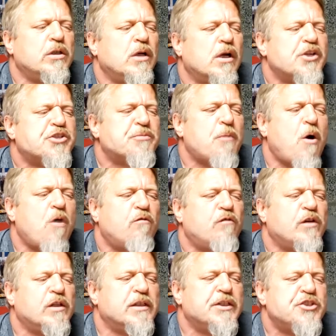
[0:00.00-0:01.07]
a small
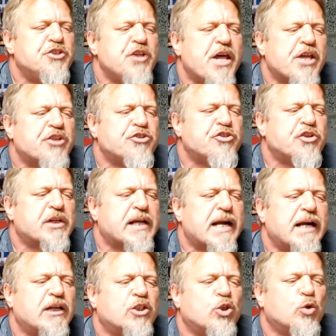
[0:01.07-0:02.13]
village next to the
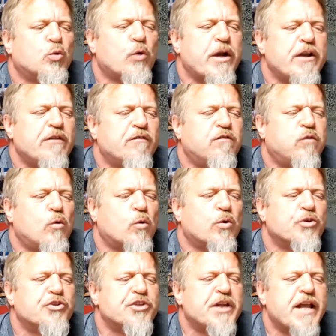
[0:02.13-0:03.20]
Congo
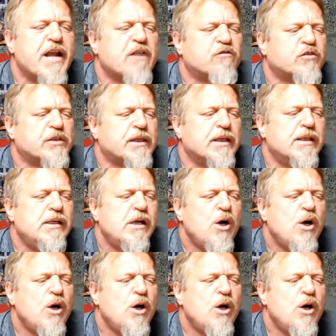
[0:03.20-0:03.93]
rainforest in Africa.